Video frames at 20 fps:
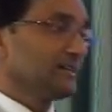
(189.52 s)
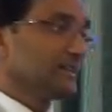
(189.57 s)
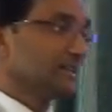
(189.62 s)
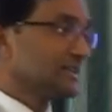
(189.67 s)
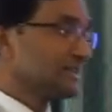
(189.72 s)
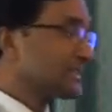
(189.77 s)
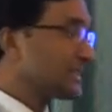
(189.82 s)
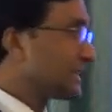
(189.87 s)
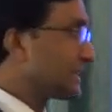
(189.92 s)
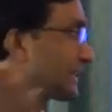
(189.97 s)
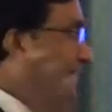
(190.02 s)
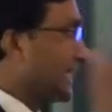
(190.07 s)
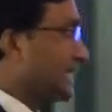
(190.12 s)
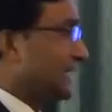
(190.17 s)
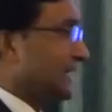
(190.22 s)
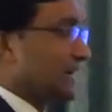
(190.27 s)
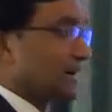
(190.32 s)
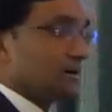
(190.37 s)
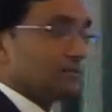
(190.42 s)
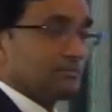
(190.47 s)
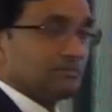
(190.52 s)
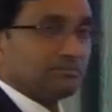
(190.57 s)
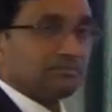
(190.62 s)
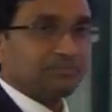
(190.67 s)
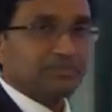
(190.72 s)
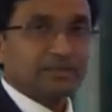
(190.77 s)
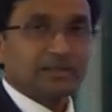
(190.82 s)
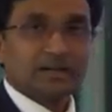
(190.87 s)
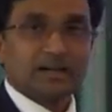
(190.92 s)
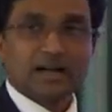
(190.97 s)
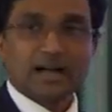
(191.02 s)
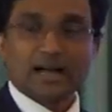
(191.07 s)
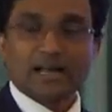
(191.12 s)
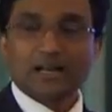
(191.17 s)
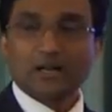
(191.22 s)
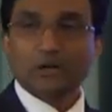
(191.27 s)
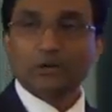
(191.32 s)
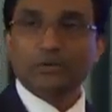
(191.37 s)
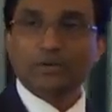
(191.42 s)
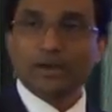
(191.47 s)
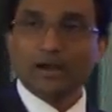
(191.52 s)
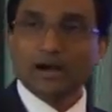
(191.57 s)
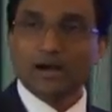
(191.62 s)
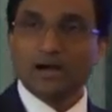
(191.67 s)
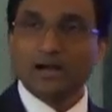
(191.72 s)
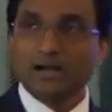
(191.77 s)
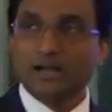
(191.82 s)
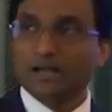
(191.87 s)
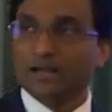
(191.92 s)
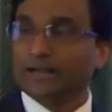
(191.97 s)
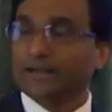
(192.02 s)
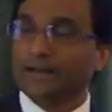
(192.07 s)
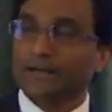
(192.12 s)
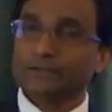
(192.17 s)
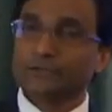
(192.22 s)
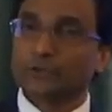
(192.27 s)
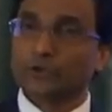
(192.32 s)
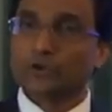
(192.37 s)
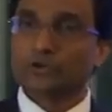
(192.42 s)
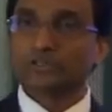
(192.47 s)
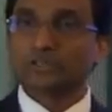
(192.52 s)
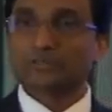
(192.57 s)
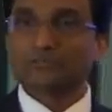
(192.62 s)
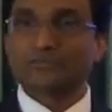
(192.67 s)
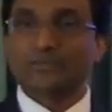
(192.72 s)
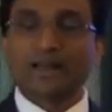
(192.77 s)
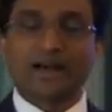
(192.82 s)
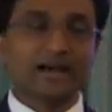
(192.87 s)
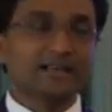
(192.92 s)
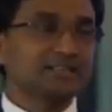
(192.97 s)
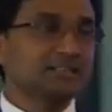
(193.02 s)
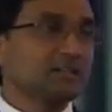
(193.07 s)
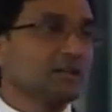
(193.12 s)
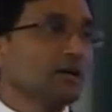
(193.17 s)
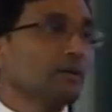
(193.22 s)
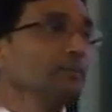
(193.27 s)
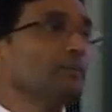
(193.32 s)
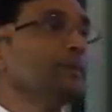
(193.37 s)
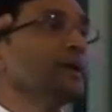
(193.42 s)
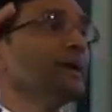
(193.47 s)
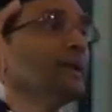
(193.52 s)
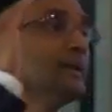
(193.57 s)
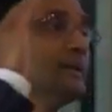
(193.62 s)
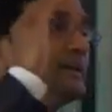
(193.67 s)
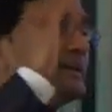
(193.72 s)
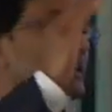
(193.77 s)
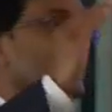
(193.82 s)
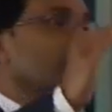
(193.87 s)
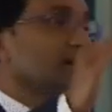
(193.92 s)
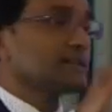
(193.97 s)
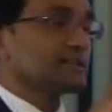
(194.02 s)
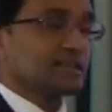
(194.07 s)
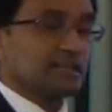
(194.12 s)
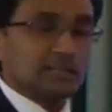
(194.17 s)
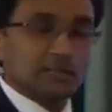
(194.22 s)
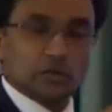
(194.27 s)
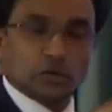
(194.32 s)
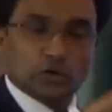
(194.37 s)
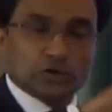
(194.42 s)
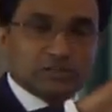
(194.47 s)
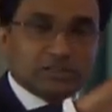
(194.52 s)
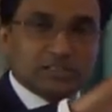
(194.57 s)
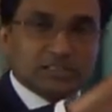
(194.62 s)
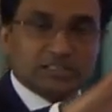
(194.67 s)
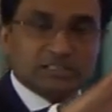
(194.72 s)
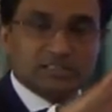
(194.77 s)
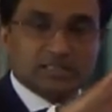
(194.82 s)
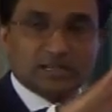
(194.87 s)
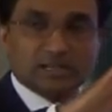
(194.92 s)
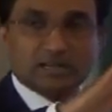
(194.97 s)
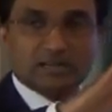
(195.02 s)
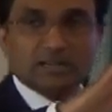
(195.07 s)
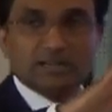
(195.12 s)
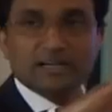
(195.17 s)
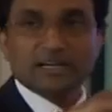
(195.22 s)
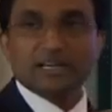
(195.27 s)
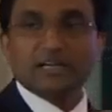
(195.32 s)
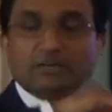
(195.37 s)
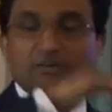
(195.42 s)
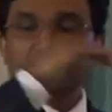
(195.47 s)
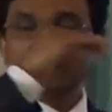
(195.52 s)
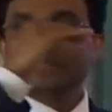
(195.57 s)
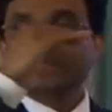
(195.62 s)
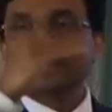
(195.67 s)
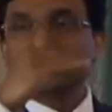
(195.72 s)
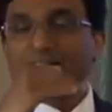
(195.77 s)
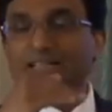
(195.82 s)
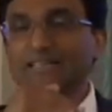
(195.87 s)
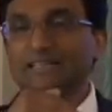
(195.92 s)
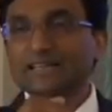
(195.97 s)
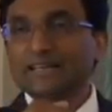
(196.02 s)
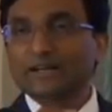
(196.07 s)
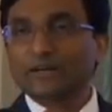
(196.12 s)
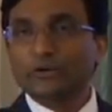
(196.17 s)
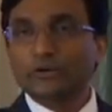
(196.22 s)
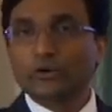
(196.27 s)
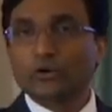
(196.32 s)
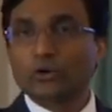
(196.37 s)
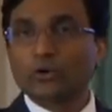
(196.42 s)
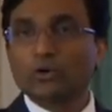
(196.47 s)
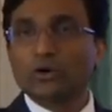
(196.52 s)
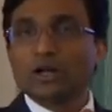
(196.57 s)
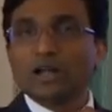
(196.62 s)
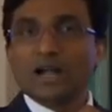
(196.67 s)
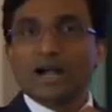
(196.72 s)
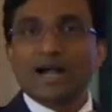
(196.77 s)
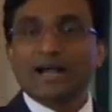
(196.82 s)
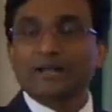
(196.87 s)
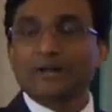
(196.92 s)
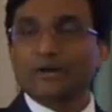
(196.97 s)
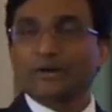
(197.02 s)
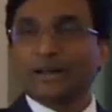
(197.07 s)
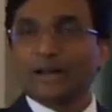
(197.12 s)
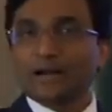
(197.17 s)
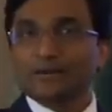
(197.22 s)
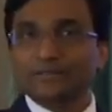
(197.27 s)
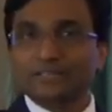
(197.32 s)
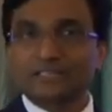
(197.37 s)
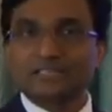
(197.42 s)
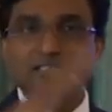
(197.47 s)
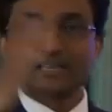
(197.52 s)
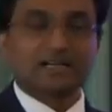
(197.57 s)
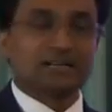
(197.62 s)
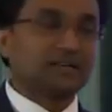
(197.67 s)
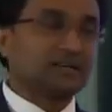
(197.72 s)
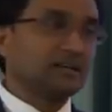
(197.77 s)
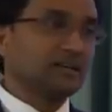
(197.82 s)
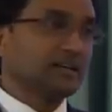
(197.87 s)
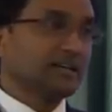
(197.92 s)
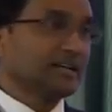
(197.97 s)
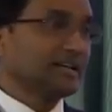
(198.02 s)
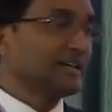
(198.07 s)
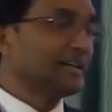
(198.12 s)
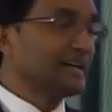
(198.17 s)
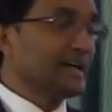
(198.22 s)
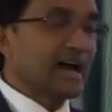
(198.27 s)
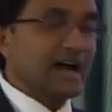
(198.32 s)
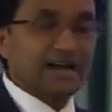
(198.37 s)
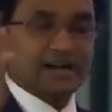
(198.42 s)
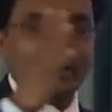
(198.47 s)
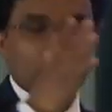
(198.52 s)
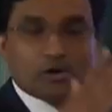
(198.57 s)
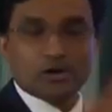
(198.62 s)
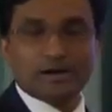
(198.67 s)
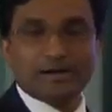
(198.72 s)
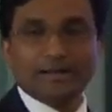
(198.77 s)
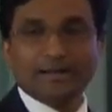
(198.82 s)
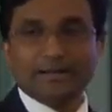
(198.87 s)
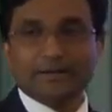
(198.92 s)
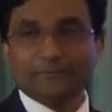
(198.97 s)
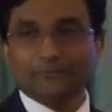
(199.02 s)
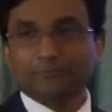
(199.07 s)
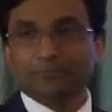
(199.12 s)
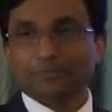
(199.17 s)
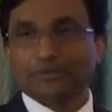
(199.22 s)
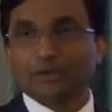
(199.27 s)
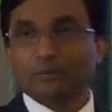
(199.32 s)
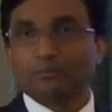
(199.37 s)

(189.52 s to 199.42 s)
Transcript: the result can come. Hallelujah. Now Joseph last many years he lost his son. He was thinking that, no, I don't have the son. He died already.